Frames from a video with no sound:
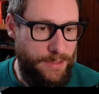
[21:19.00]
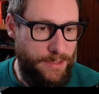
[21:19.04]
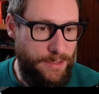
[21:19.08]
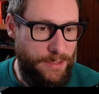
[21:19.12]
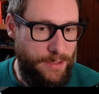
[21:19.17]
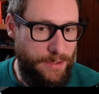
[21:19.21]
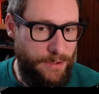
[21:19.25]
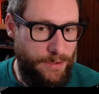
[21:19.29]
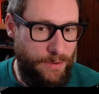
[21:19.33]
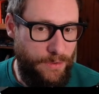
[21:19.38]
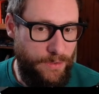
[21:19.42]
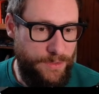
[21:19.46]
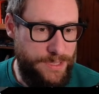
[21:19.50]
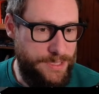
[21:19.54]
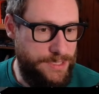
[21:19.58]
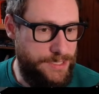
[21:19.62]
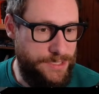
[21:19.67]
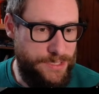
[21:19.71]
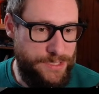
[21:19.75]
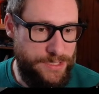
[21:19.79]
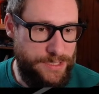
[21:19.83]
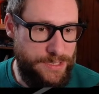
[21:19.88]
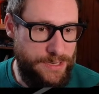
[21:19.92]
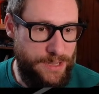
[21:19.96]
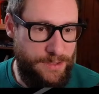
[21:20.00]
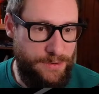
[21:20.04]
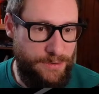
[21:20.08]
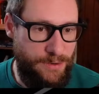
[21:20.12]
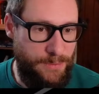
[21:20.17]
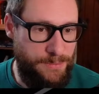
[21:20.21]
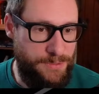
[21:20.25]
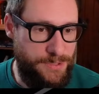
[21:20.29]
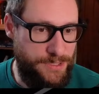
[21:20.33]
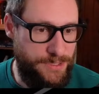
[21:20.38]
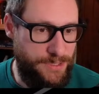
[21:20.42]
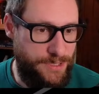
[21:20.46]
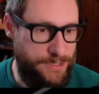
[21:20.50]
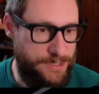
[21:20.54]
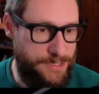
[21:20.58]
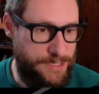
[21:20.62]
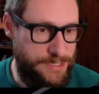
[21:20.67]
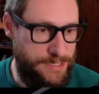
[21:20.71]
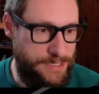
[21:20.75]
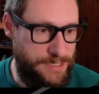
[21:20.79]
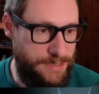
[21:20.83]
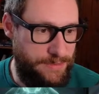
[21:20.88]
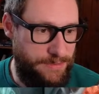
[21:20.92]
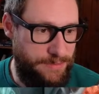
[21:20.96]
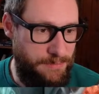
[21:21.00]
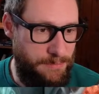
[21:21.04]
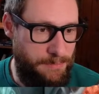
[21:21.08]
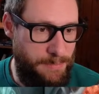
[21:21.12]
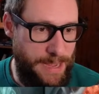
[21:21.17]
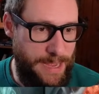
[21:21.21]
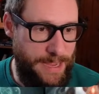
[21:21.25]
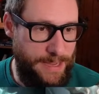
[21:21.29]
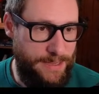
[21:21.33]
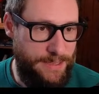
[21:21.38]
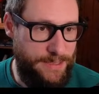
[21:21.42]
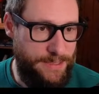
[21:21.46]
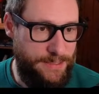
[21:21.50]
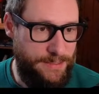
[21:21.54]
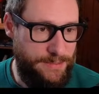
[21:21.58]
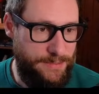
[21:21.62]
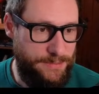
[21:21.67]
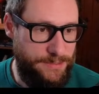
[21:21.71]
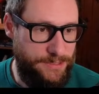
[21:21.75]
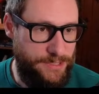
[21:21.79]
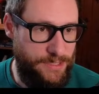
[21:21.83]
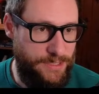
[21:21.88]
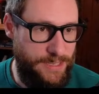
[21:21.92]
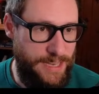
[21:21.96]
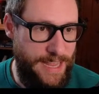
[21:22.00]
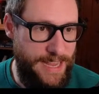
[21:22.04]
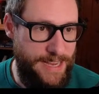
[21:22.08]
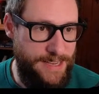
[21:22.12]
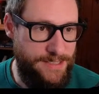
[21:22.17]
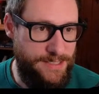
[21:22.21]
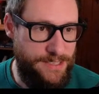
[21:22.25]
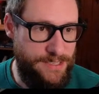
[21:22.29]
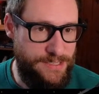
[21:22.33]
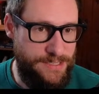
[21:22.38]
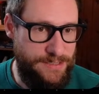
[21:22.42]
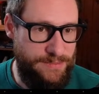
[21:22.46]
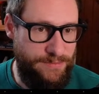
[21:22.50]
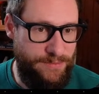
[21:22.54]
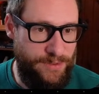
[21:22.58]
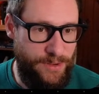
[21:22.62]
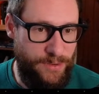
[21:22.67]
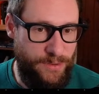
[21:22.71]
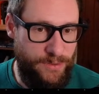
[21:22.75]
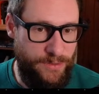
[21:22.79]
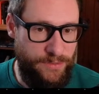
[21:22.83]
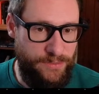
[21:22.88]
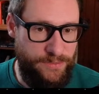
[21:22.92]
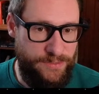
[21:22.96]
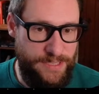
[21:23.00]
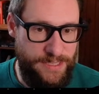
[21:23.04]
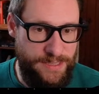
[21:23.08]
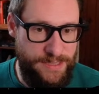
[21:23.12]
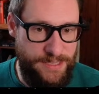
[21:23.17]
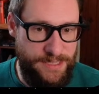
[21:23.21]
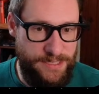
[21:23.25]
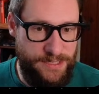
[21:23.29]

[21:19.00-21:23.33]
Oh, this is just another option because there's a different back. So lasers involved in this